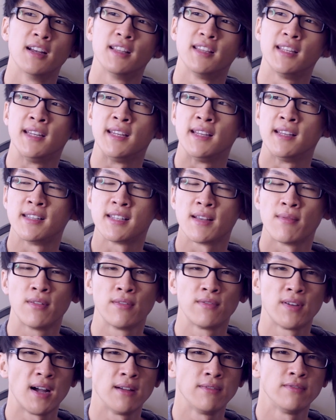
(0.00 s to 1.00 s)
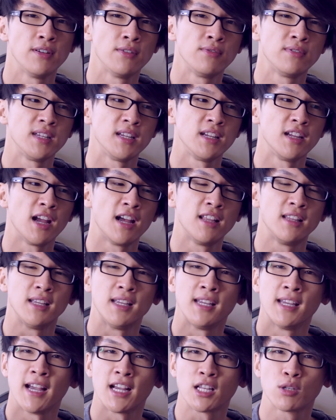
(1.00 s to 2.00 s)
The 7550 and the
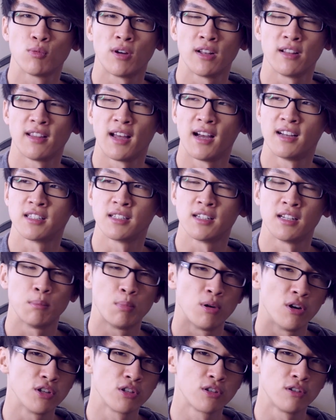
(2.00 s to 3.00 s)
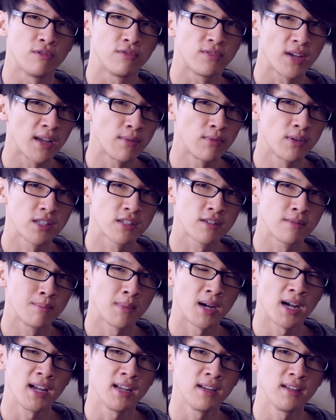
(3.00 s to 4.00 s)
EX1000 are personal favorites of
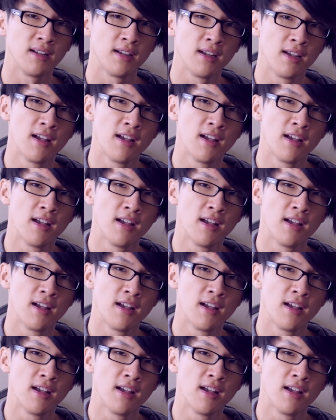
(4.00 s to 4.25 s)
mine,